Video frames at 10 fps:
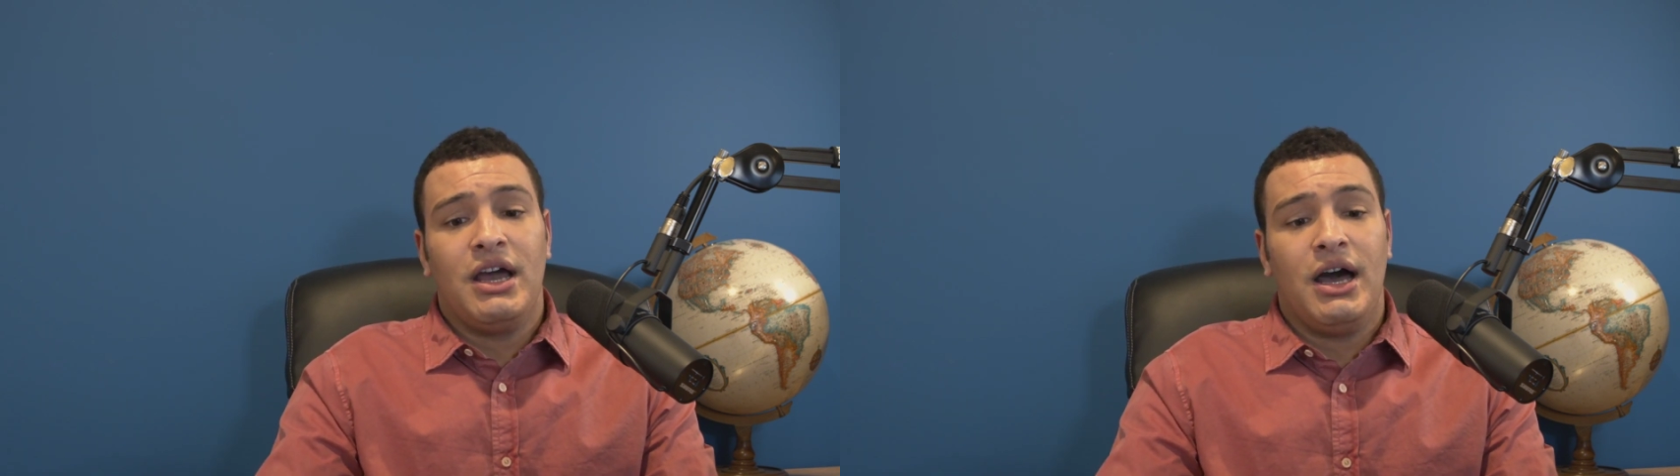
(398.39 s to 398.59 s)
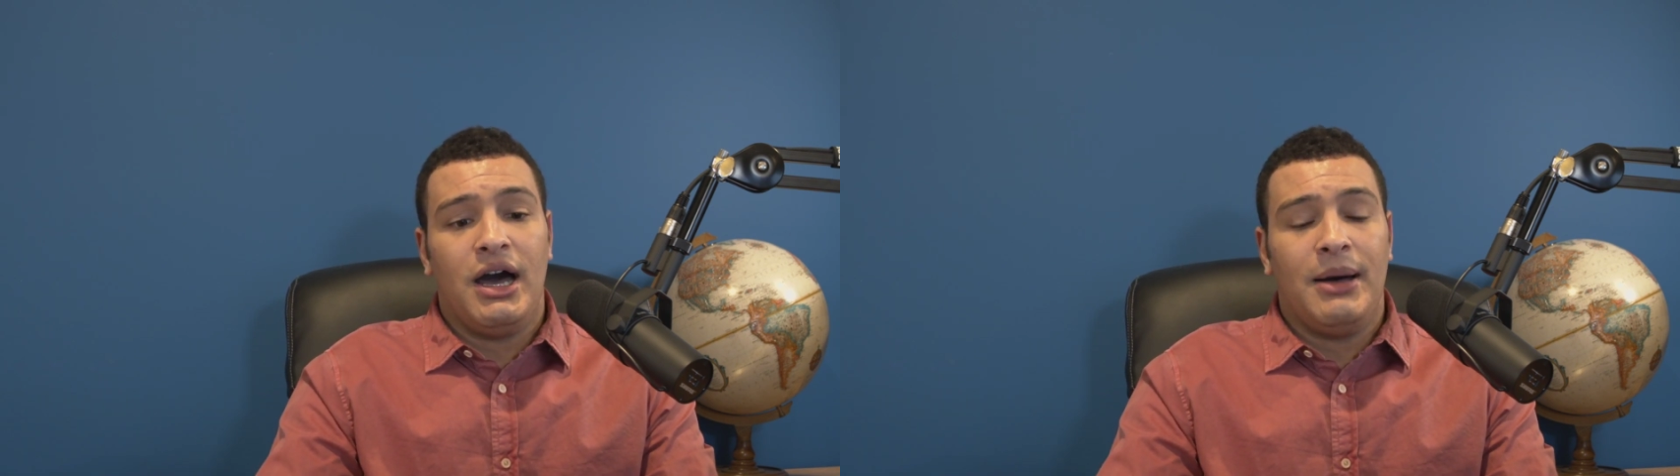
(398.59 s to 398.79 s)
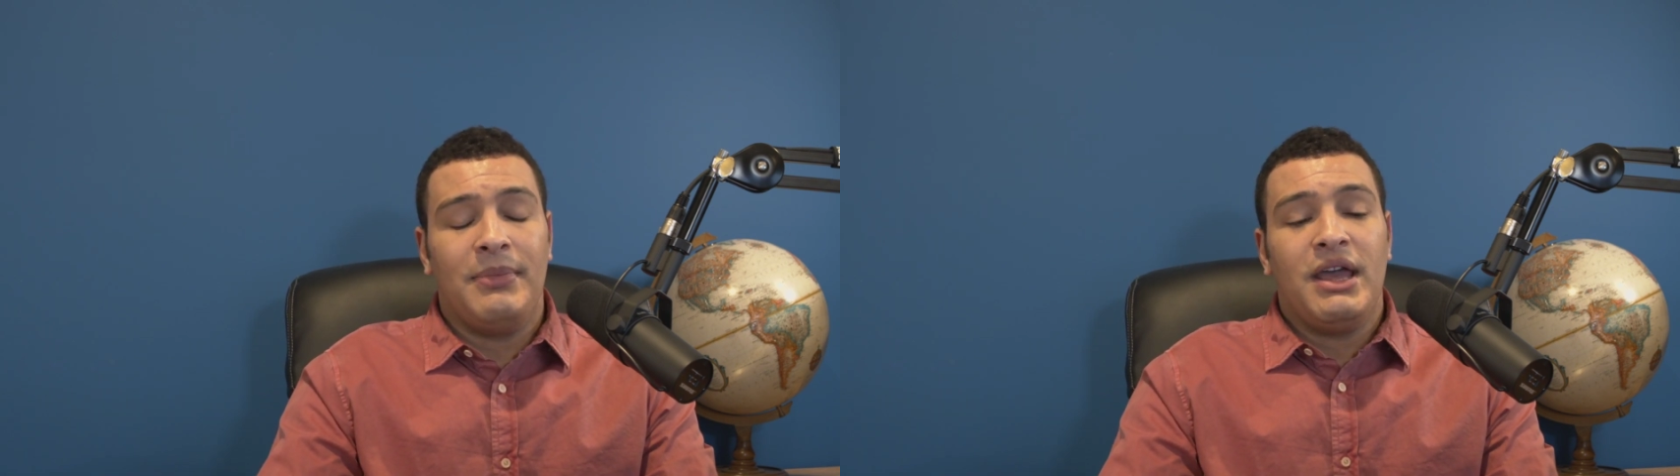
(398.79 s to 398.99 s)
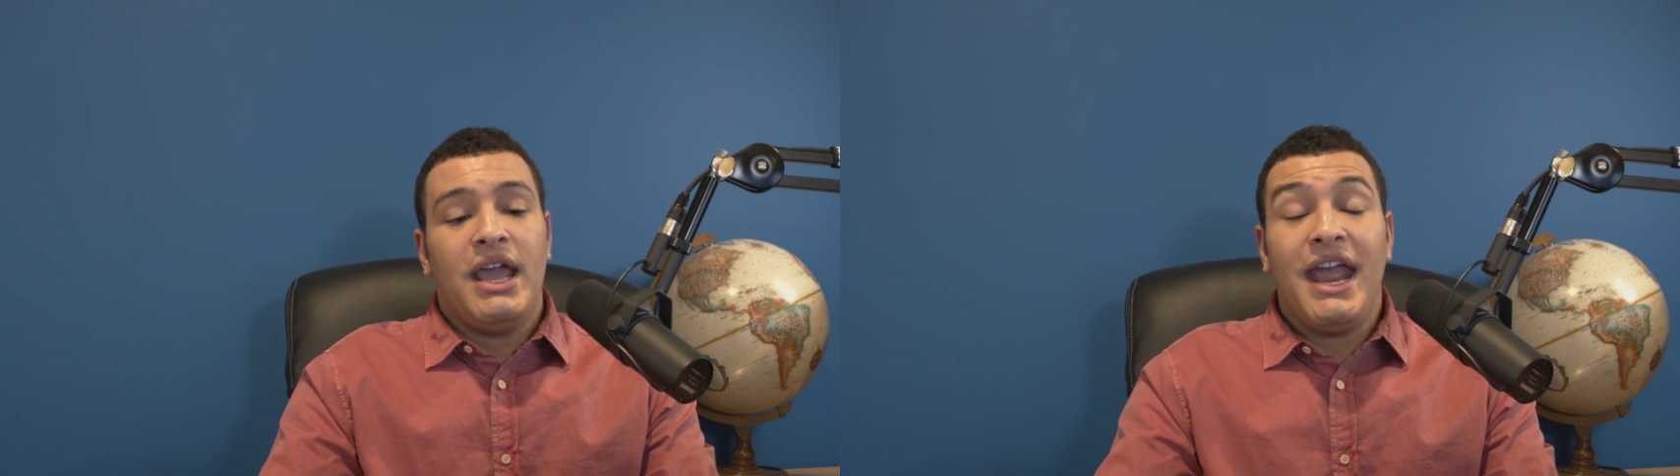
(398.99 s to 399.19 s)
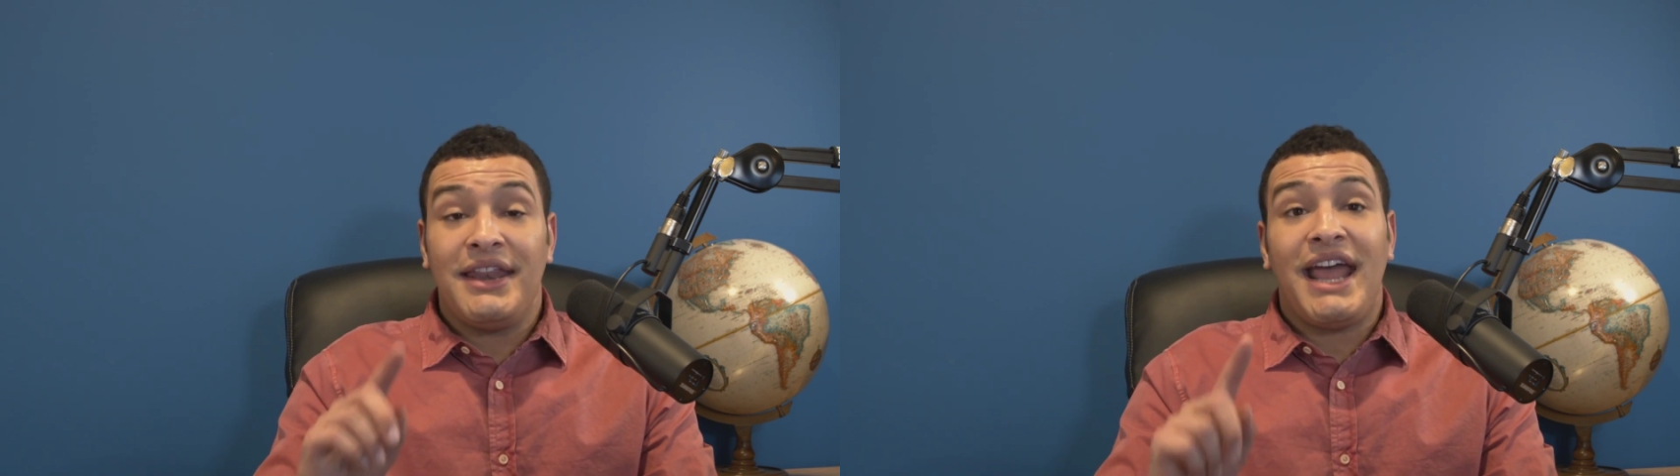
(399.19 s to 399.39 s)
And
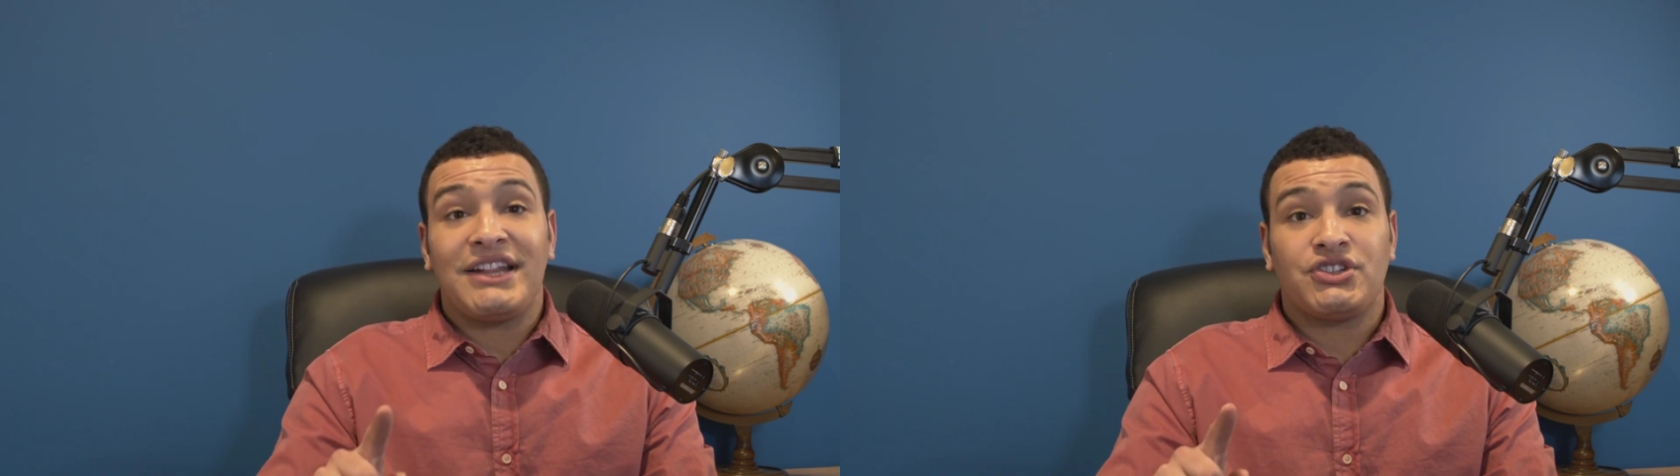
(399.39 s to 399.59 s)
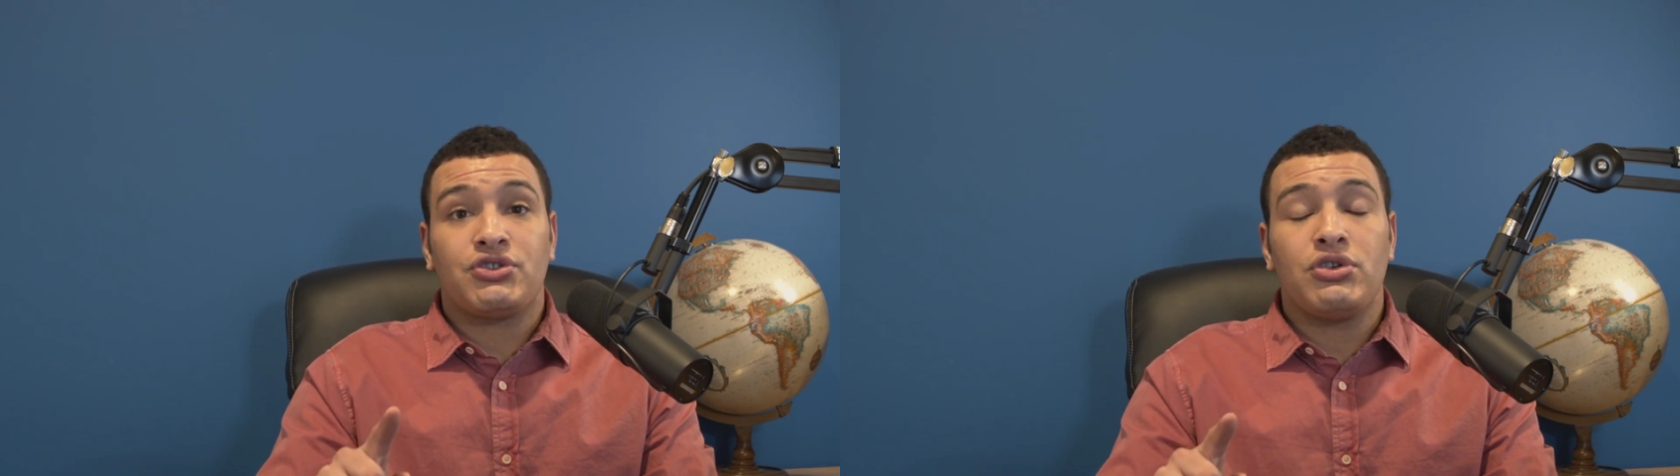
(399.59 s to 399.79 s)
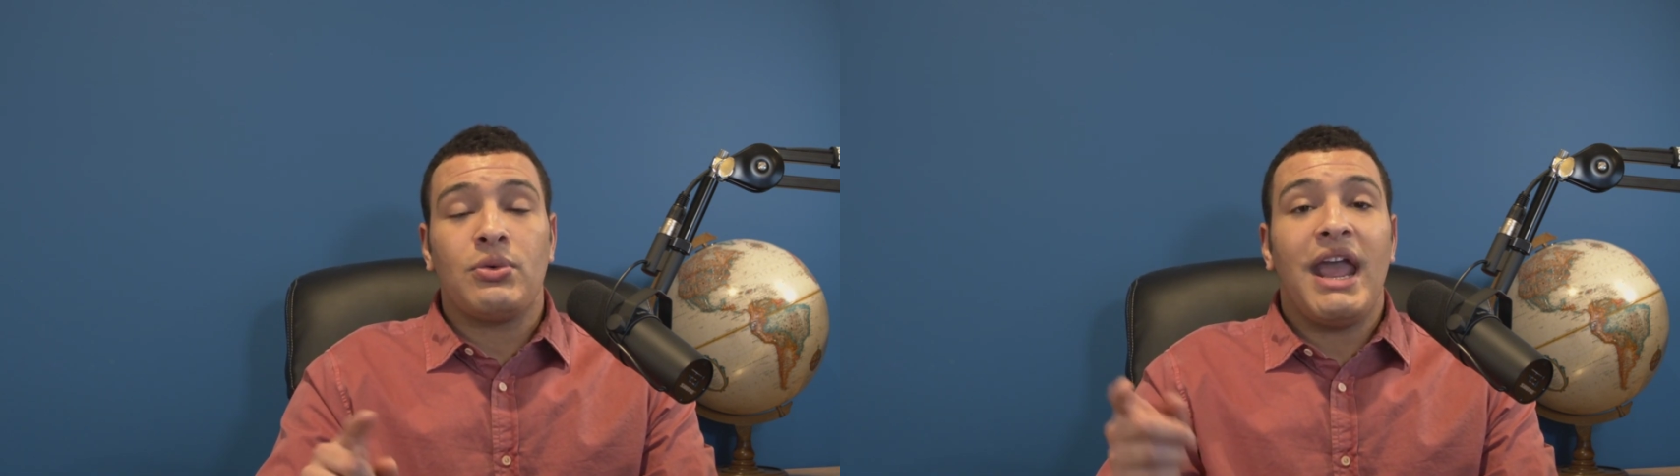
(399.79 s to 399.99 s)
that's true.